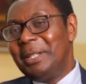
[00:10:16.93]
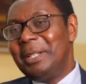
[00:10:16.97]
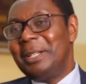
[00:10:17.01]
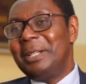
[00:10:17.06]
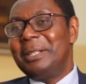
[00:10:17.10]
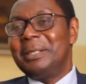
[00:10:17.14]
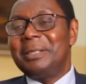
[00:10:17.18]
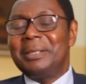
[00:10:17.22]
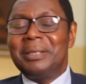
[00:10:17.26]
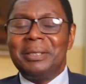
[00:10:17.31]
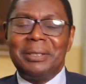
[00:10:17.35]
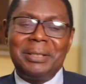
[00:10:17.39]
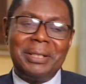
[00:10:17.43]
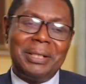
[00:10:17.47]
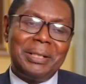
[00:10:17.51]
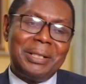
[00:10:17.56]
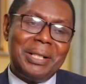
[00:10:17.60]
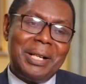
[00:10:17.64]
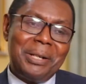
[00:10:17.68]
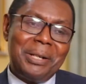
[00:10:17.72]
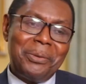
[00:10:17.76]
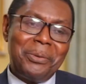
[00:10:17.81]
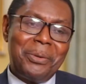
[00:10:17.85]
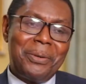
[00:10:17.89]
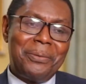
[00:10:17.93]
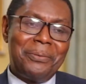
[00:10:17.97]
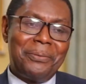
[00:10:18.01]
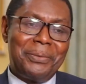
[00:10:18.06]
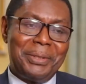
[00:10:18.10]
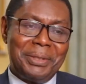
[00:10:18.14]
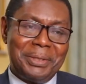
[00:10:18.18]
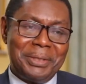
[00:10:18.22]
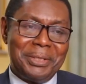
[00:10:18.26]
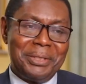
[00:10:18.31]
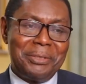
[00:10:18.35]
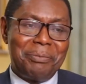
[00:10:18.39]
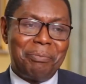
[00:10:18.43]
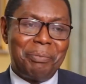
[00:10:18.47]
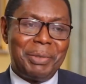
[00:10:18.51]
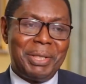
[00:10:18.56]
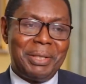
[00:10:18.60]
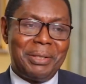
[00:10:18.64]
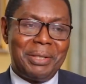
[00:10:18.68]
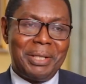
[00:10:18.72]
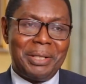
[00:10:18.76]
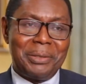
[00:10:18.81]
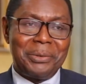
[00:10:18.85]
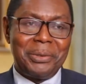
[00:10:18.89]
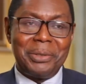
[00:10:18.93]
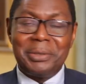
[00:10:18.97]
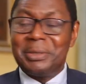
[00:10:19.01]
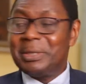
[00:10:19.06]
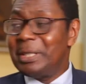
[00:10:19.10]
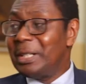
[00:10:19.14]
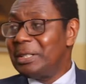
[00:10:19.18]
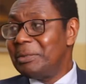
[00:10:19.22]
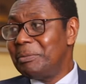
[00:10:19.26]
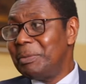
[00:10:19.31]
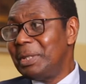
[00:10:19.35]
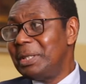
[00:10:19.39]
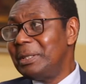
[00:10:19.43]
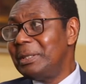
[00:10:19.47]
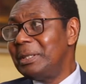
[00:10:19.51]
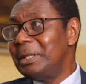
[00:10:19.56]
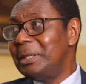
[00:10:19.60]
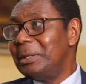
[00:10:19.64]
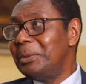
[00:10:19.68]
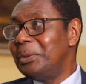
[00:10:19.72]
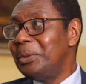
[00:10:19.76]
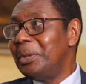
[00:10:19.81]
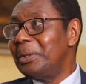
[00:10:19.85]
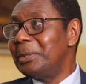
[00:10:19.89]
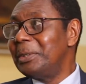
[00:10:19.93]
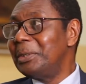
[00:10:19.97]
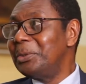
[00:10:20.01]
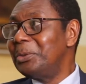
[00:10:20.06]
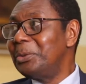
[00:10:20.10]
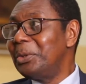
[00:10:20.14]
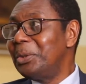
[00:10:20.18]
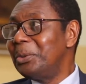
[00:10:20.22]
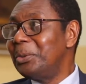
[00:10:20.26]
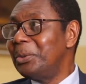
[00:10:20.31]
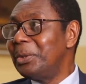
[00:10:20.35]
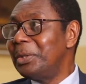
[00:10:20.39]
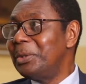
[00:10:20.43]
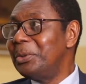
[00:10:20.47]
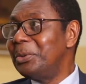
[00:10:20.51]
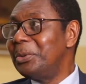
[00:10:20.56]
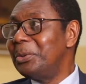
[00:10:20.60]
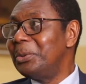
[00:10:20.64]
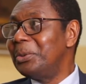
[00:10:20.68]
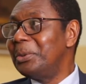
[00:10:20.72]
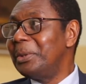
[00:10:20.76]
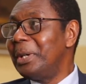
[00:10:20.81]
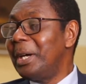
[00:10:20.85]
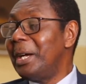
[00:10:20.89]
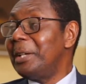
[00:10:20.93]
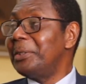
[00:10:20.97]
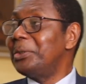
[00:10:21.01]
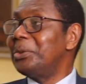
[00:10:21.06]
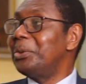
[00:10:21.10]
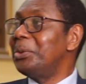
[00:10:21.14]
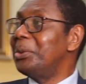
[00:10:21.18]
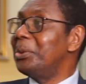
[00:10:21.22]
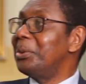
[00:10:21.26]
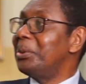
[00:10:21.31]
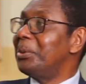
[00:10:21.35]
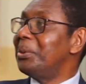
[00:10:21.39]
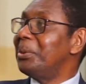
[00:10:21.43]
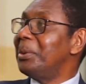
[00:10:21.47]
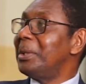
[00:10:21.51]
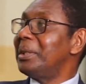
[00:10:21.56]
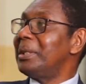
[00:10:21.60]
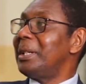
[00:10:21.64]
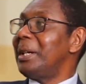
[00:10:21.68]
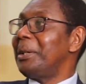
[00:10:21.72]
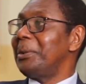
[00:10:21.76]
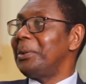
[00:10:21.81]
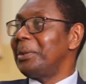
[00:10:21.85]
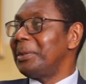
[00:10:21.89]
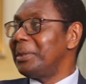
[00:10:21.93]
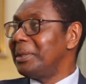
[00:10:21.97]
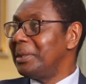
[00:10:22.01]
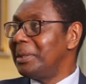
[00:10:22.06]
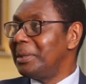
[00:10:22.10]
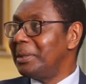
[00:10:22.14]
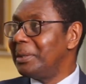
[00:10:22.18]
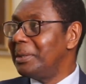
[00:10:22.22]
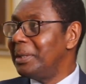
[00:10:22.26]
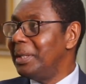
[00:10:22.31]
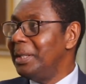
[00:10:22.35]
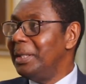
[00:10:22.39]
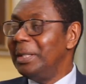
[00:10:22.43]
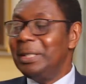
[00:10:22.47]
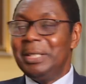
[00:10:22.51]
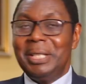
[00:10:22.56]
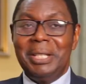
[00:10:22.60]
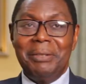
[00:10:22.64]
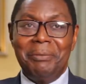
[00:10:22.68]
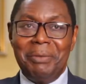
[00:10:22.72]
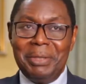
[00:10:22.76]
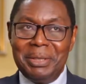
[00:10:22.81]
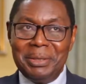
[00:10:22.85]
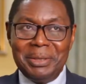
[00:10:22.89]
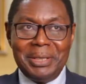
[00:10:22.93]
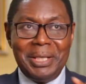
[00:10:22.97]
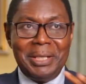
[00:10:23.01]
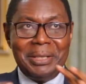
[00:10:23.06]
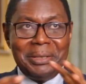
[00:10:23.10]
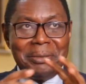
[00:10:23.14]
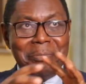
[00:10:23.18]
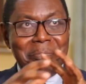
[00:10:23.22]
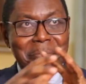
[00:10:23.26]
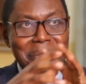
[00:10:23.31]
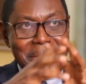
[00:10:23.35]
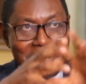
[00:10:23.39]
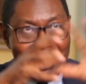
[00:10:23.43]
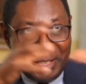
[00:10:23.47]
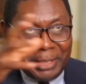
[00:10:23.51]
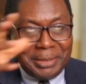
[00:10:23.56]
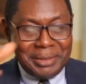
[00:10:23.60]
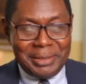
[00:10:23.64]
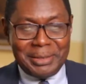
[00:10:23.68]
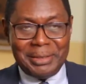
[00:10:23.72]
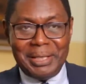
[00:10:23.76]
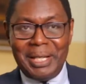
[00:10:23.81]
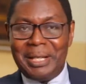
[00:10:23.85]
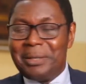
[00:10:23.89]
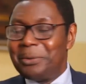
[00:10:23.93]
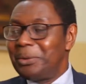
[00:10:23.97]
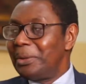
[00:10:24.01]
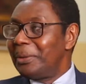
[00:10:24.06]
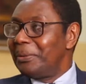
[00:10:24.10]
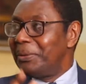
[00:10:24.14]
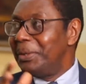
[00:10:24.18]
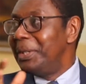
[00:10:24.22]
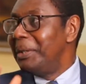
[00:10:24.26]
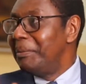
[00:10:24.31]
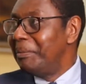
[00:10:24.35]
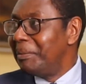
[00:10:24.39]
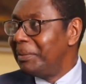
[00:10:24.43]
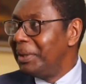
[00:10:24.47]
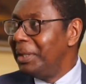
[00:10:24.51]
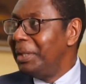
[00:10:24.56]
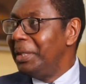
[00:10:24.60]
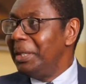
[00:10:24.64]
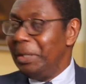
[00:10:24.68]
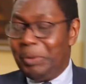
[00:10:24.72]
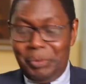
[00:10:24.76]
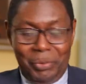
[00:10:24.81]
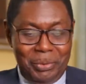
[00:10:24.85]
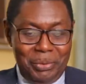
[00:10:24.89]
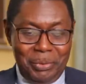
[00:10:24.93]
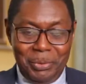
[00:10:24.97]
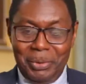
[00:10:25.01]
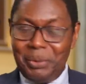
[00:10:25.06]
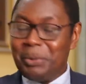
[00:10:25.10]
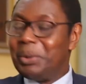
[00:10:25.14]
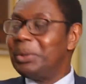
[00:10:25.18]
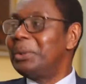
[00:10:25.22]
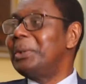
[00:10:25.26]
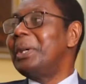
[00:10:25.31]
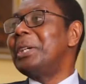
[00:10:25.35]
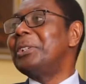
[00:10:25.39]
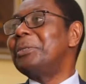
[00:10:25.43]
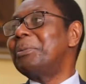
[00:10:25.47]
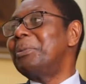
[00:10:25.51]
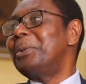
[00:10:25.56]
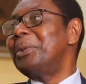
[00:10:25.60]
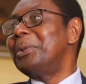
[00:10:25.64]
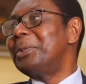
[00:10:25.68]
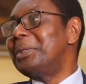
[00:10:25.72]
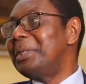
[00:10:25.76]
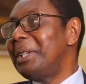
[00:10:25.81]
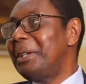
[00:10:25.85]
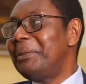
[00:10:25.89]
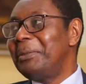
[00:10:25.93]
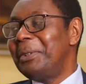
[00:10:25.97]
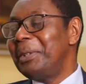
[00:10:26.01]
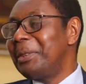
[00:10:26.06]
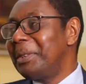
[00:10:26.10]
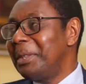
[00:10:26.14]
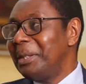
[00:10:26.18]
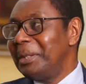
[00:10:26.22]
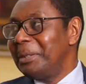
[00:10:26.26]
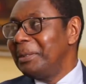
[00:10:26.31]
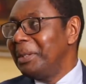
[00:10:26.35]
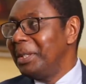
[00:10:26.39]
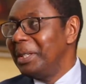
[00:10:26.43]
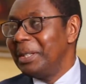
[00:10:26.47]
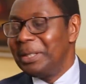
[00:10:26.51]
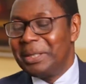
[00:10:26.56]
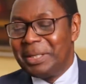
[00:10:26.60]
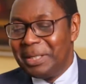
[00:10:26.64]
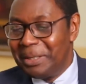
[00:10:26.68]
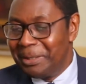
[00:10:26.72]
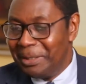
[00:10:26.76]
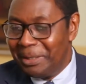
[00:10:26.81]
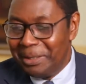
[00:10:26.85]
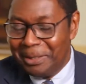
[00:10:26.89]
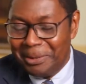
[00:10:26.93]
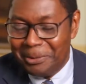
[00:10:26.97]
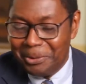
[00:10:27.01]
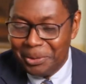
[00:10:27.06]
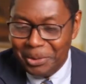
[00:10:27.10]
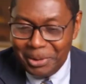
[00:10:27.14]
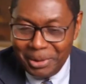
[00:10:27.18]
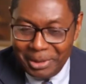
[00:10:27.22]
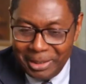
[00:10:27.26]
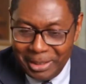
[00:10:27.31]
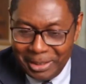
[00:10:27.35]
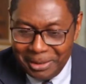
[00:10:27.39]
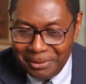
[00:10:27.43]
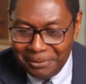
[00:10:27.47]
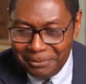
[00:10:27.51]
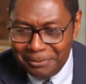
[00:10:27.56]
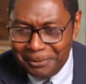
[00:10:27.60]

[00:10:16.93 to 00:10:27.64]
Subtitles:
And that convinces me that on Judgment Day, God is not going to ask you, what are your sins? Even just mere sight of Him will expose everything hidden in your life.